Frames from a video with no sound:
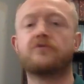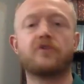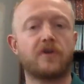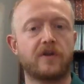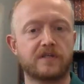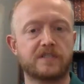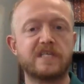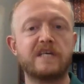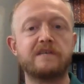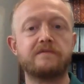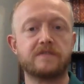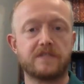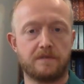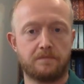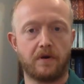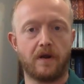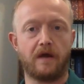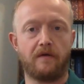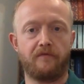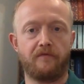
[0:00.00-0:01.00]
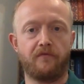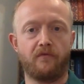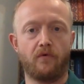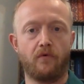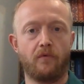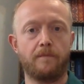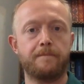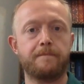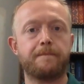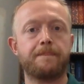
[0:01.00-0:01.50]
productivity
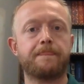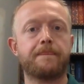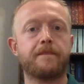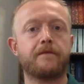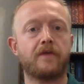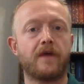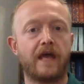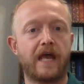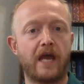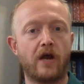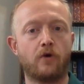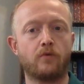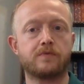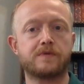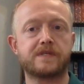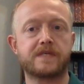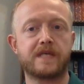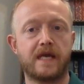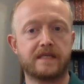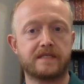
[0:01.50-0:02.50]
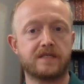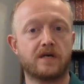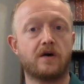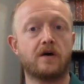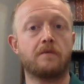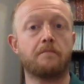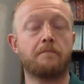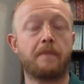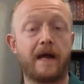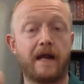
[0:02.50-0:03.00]
platform that helps get
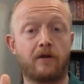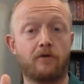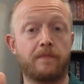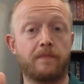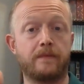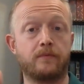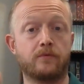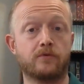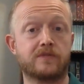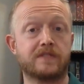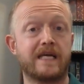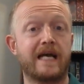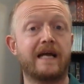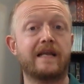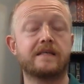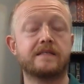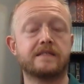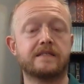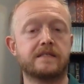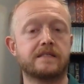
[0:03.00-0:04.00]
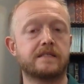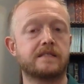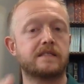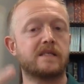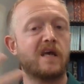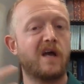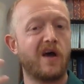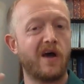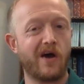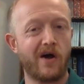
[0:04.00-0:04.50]
time back on people's
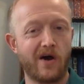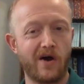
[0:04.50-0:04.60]
calendars,